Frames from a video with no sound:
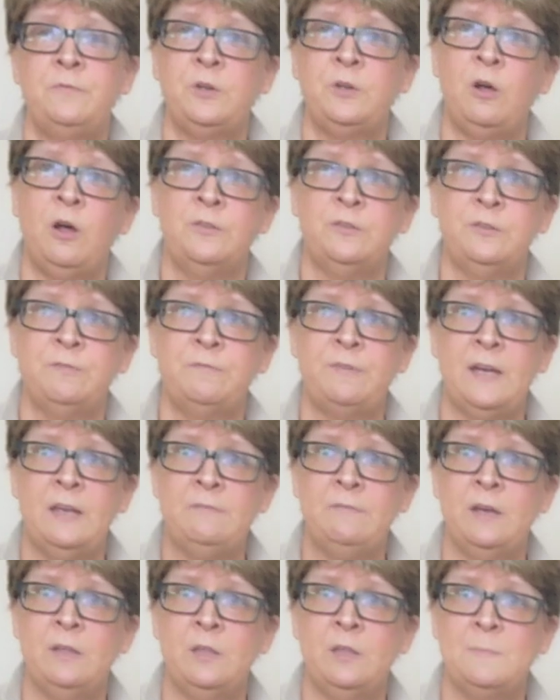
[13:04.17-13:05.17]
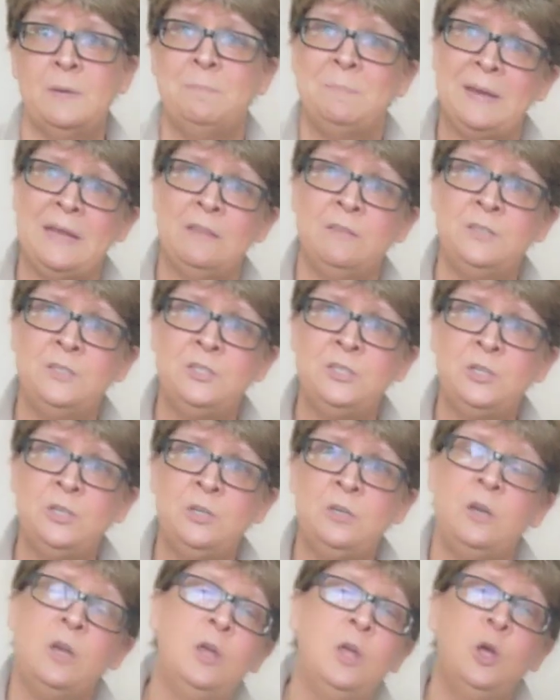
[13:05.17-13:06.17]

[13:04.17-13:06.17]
called the 5-element balancer,